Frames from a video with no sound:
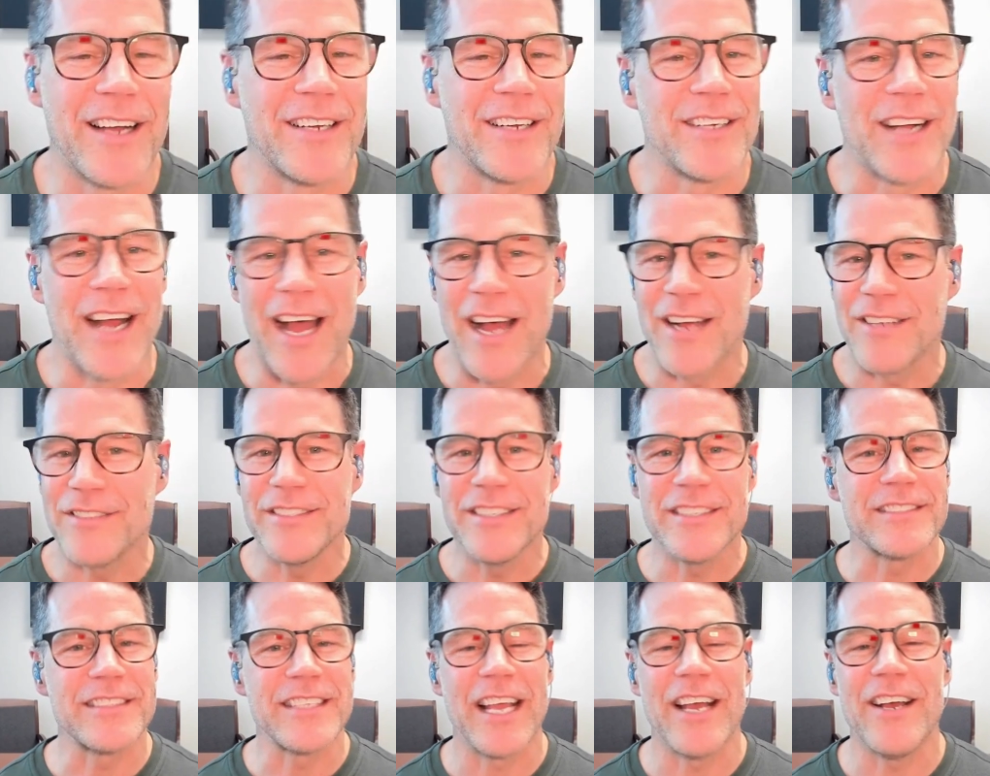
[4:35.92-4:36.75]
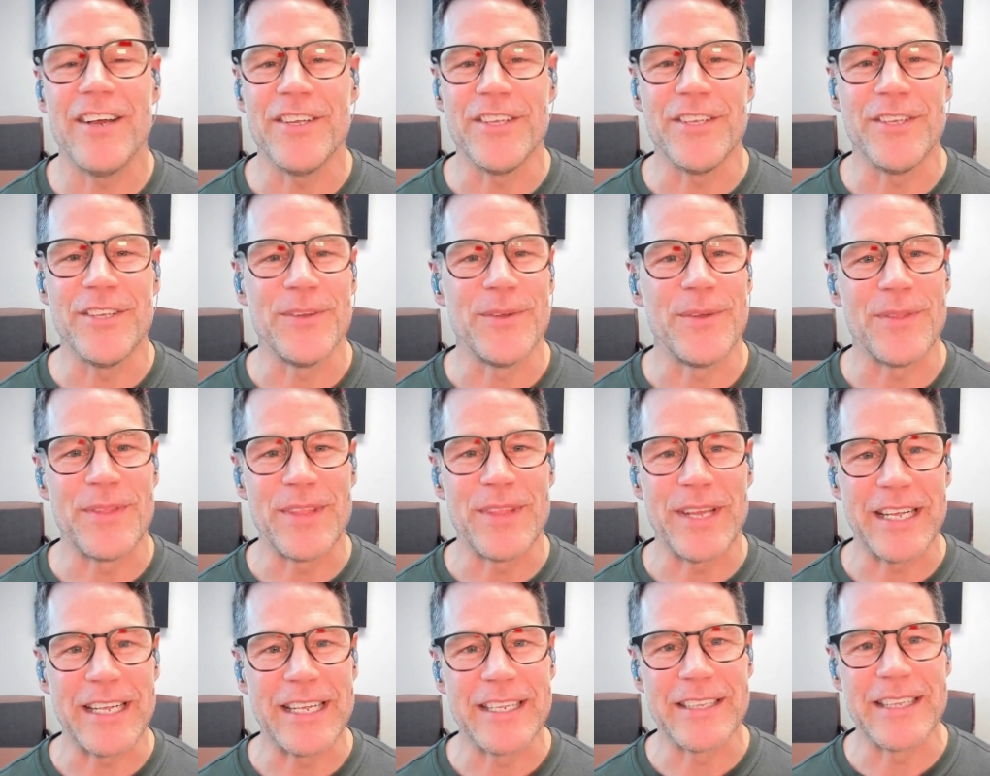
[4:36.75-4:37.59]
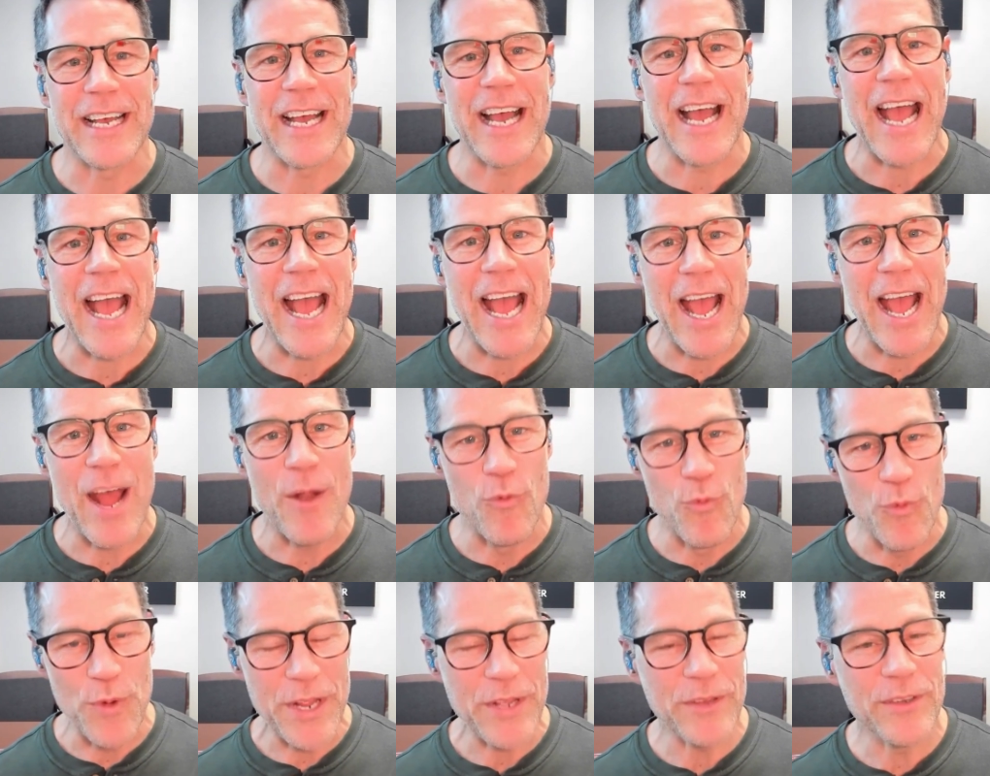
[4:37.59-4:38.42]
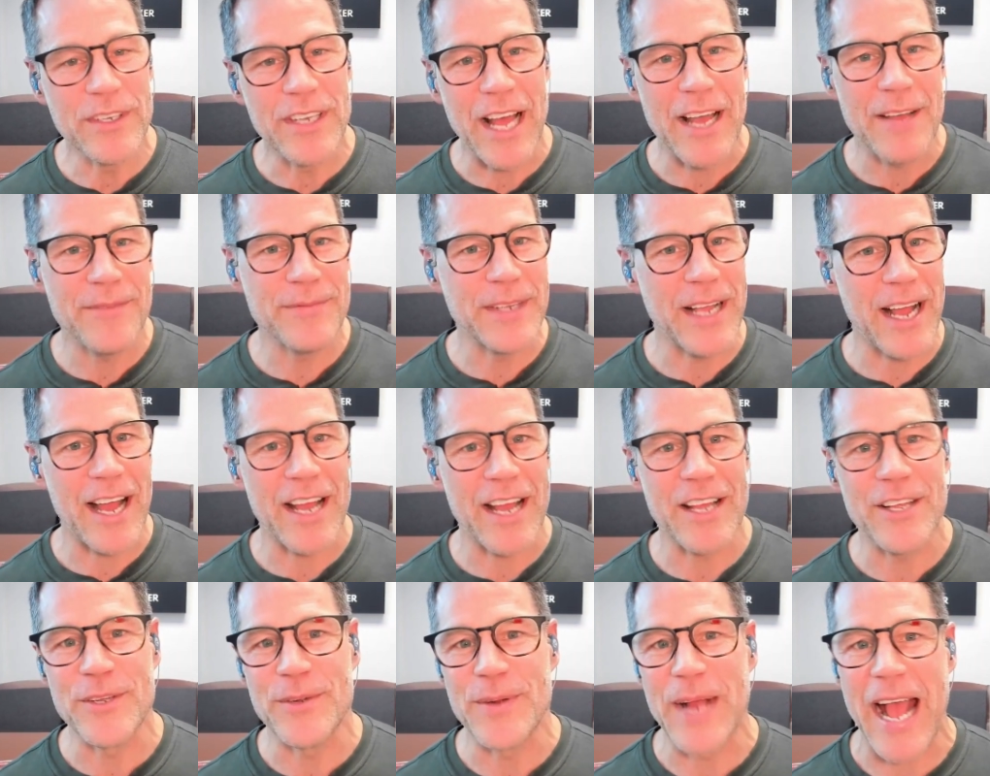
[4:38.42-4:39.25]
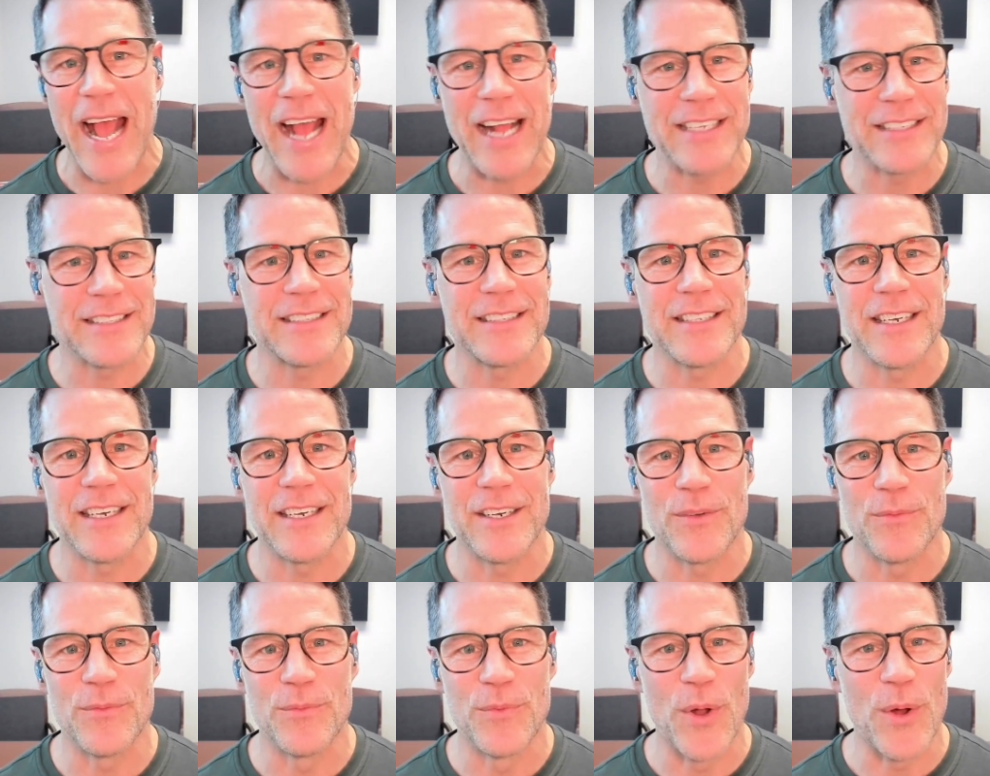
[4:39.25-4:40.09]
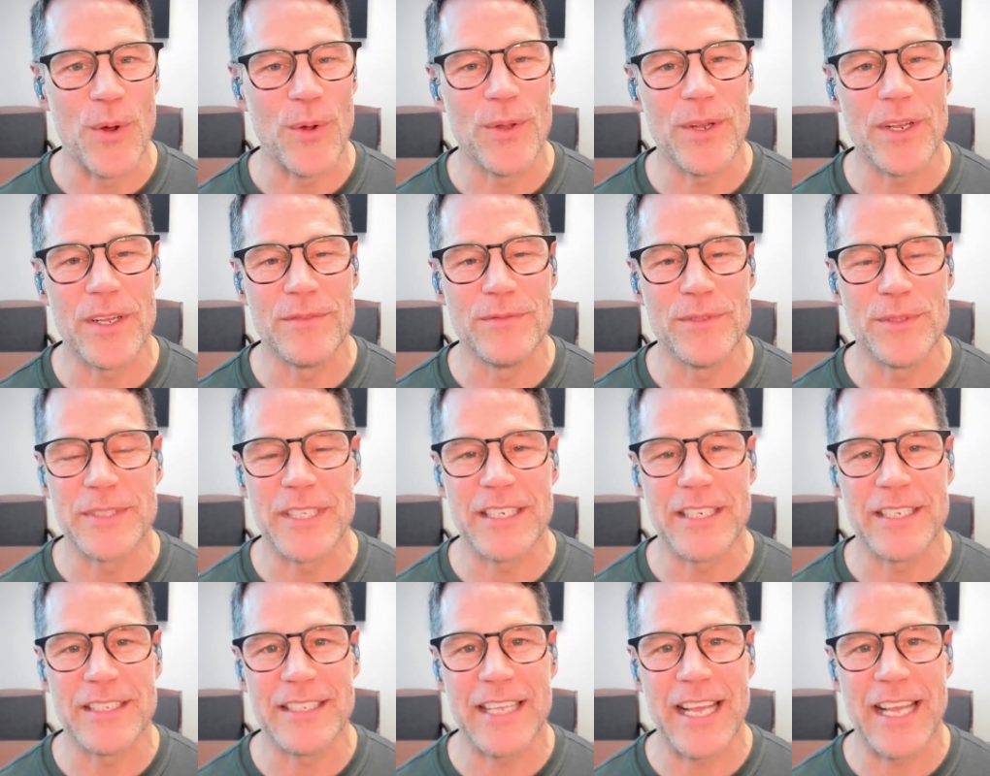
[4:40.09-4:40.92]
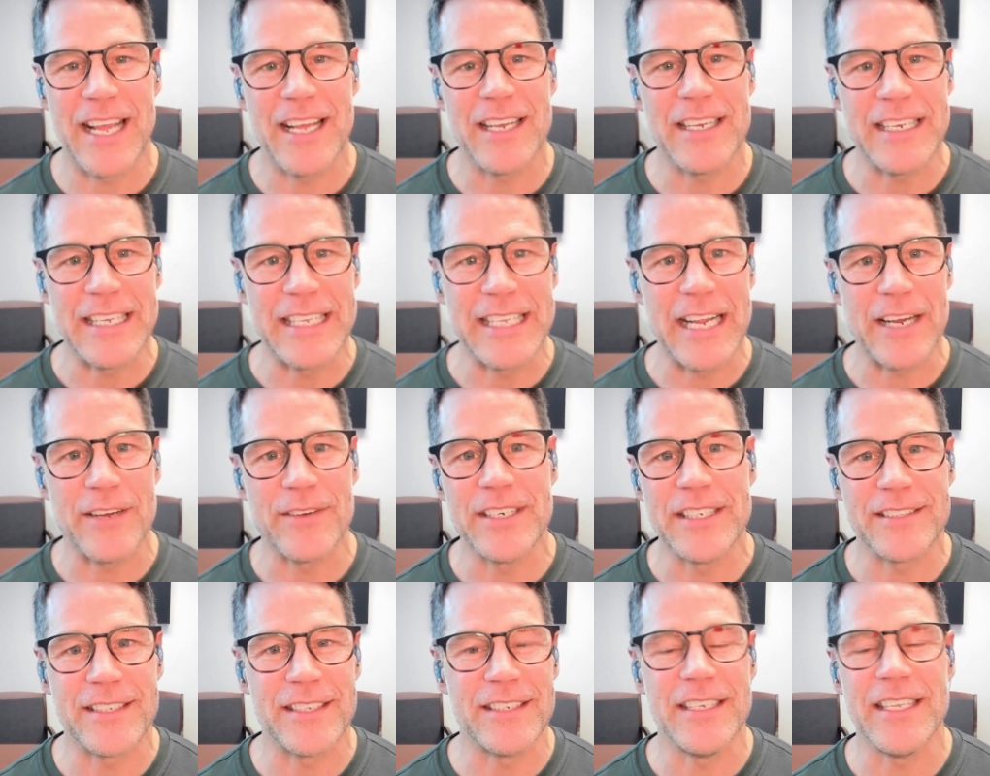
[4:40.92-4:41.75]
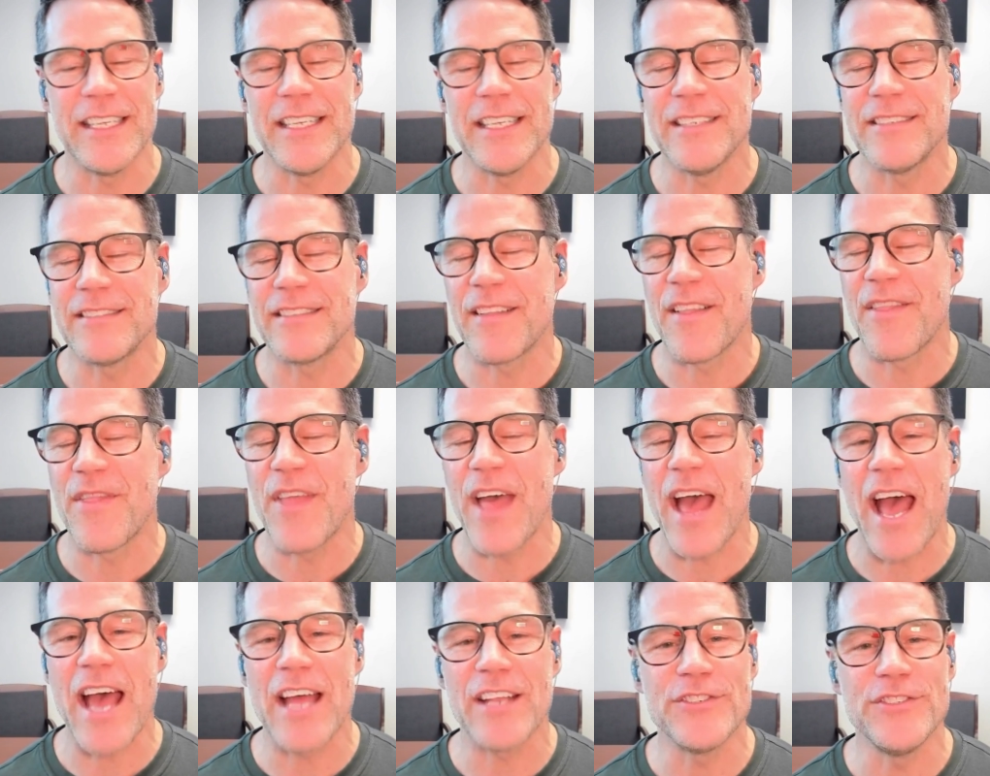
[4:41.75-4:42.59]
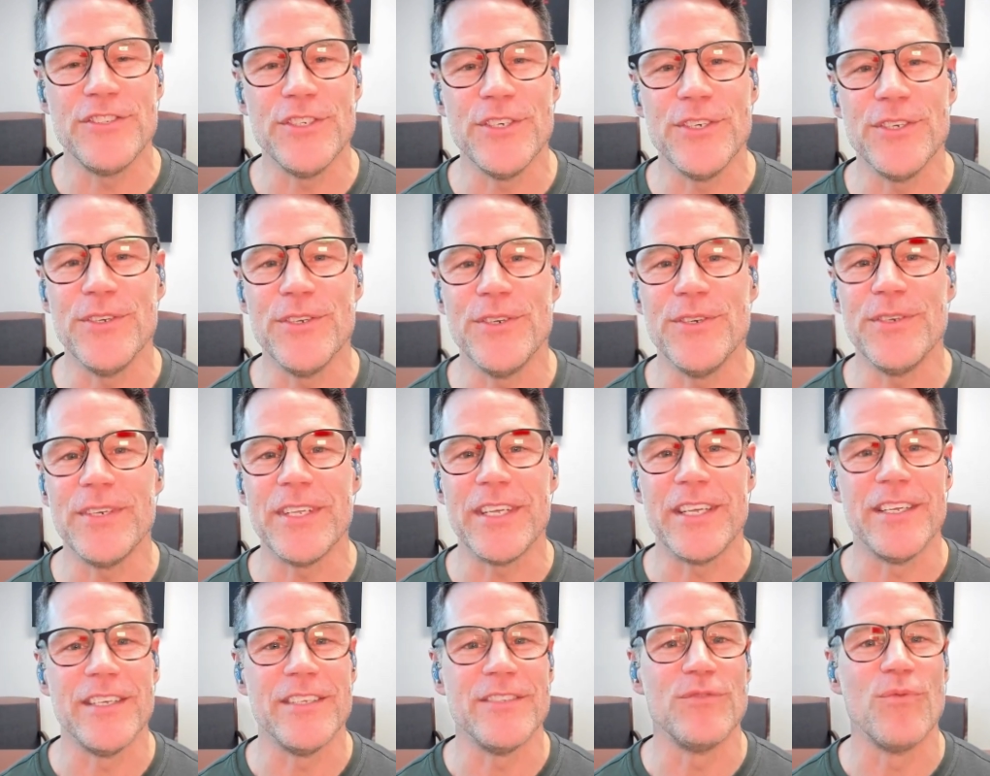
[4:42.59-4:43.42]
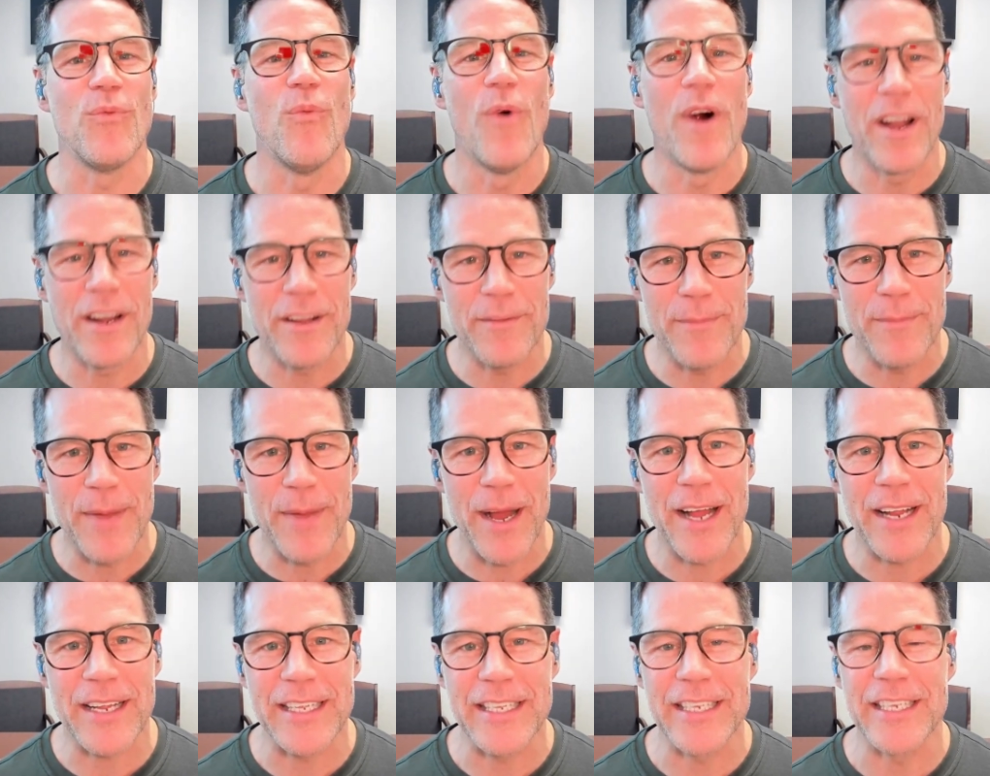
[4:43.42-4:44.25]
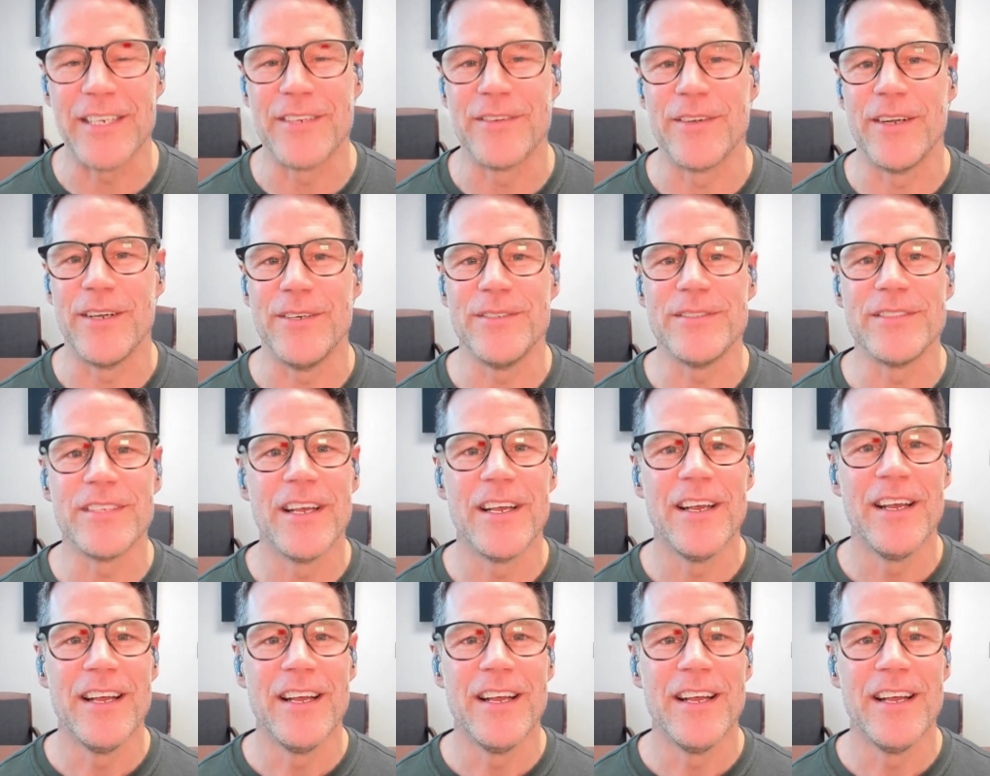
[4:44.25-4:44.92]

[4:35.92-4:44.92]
I'll just tell you that a real life guy who acts the role of Lieutenant Dan, Gary Sinise, that dude is one of my heroes,